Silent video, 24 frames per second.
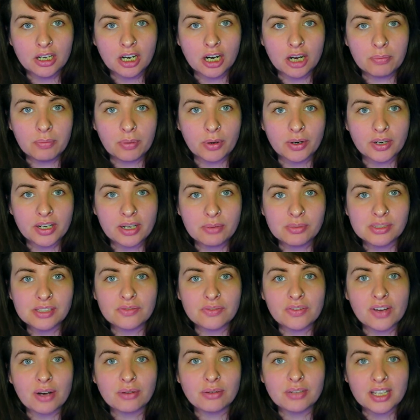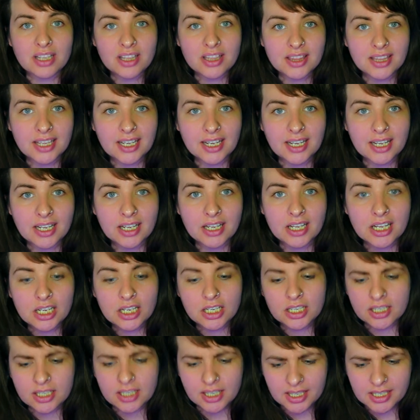Her body was found in there,
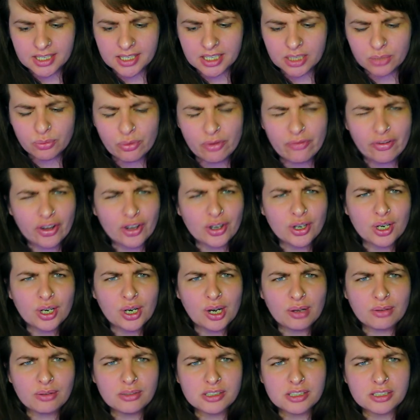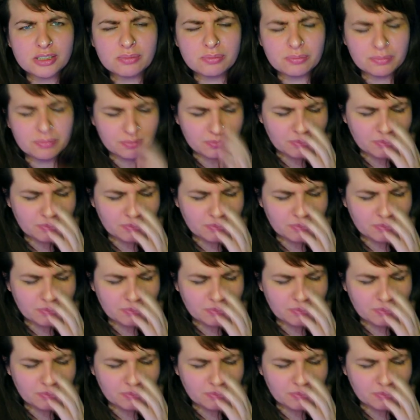naked with her clothes